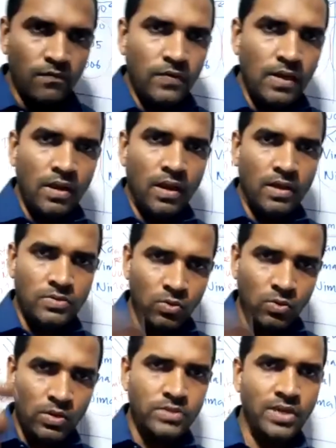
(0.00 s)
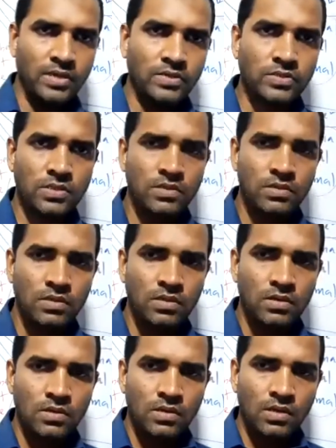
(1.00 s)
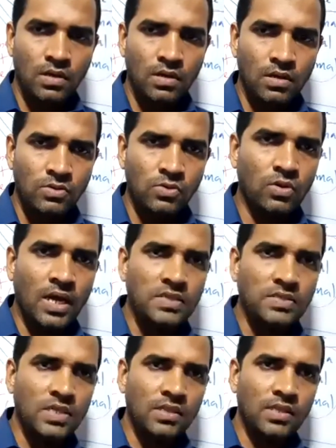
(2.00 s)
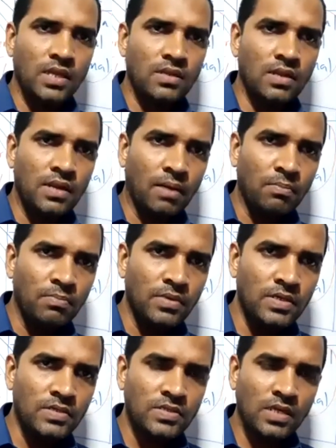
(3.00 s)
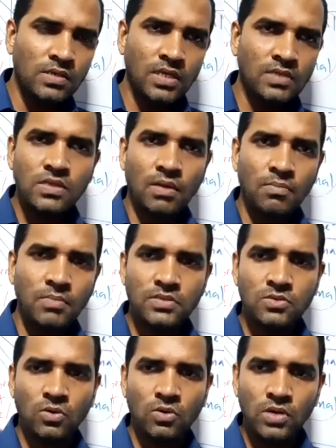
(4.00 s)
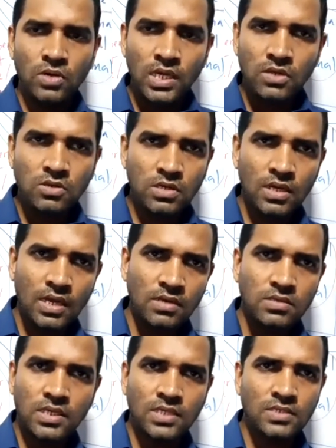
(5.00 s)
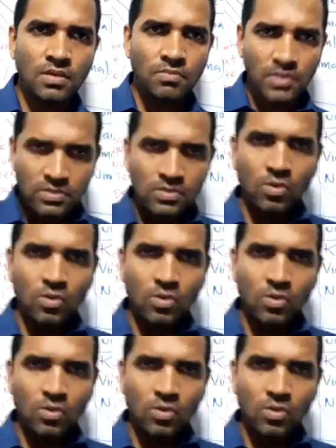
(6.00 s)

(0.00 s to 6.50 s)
field has only text. You can't say that numbers and text are mixed or date and text are mixed.